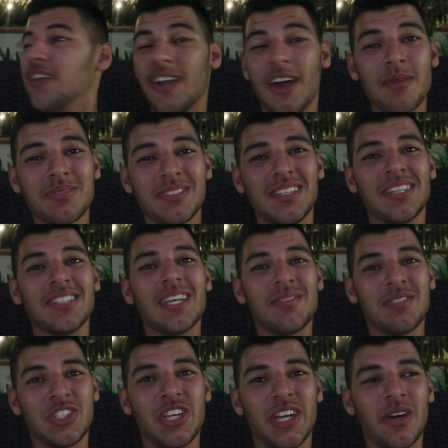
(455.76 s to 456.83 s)
go upstairs,
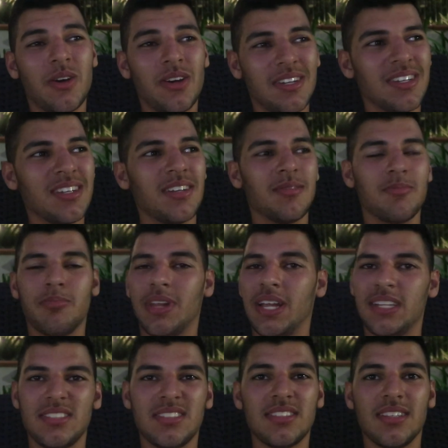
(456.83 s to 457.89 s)
have a shower, and
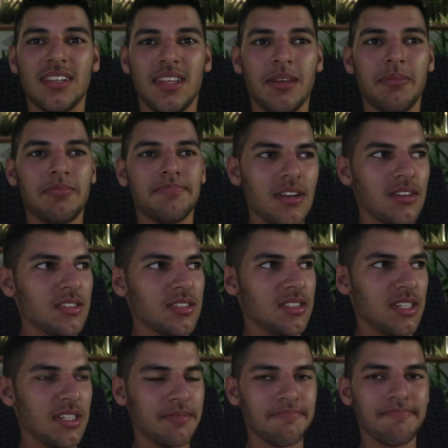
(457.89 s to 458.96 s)
bloody sleep because
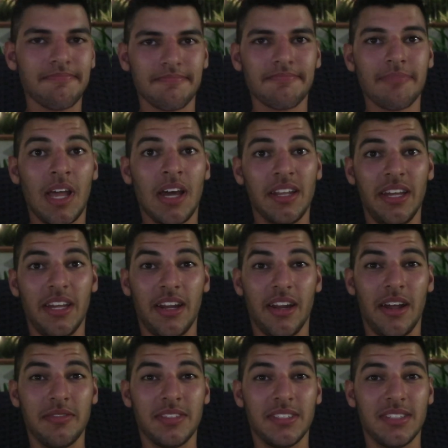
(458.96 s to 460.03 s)
I need
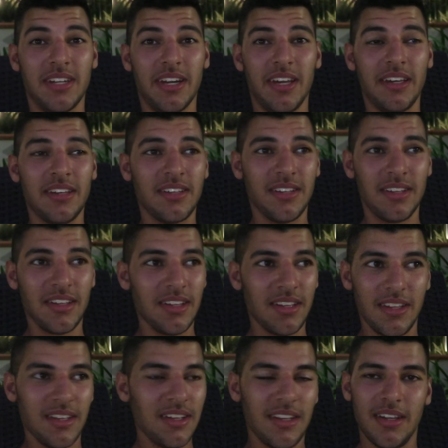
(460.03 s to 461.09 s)
it after today.
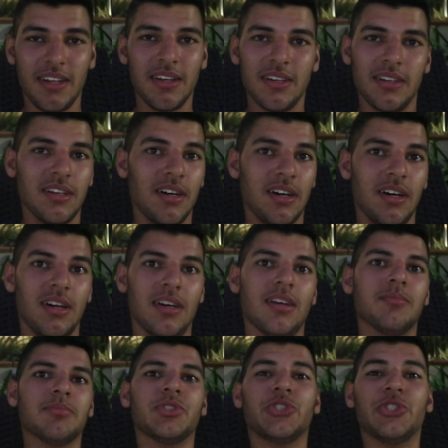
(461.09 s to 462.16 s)
Oh,
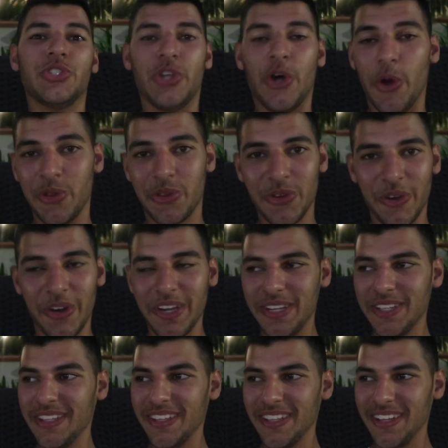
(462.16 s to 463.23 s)
I'm so
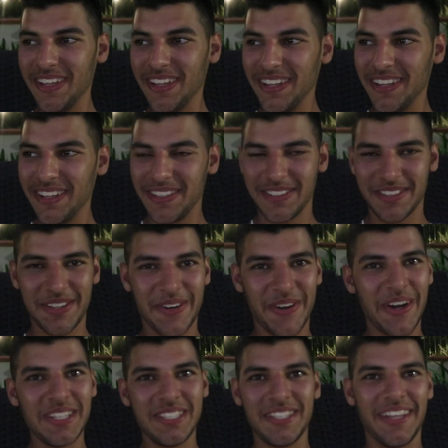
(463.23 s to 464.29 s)
tired.
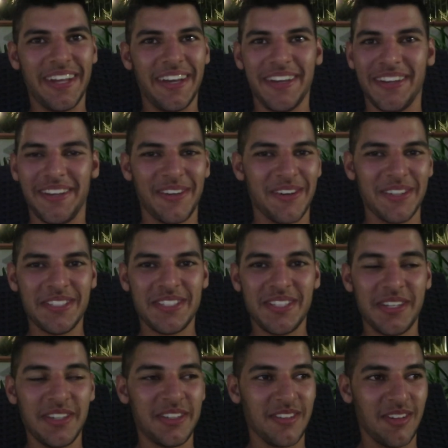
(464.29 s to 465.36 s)
Crazy day,
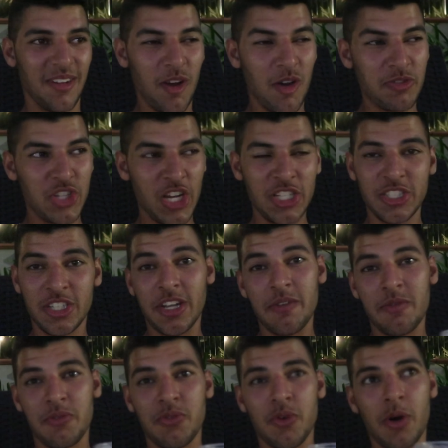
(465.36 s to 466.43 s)
honestly. Life changing. I
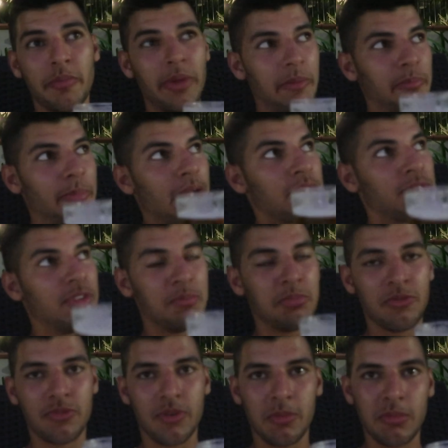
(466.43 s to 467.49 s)
never thought I'd be
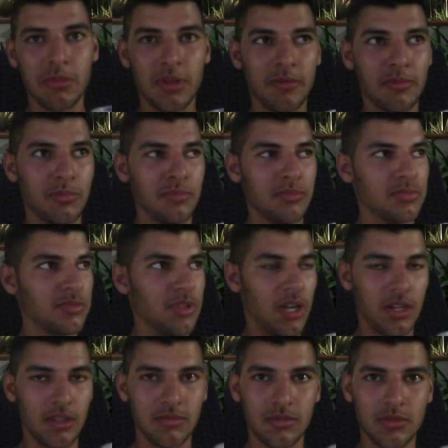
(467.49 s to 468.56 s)
backflipping from
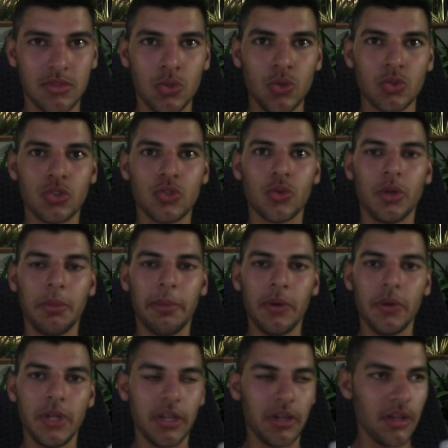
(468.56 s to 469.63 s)
like a two-story
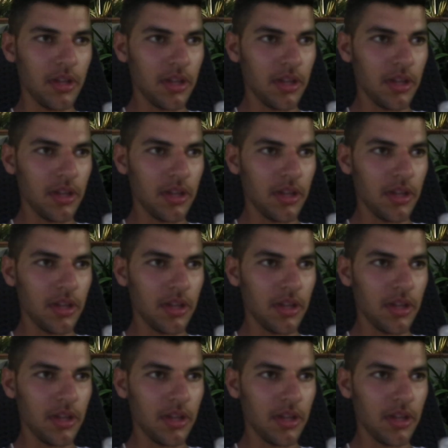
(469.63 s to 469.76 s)
building.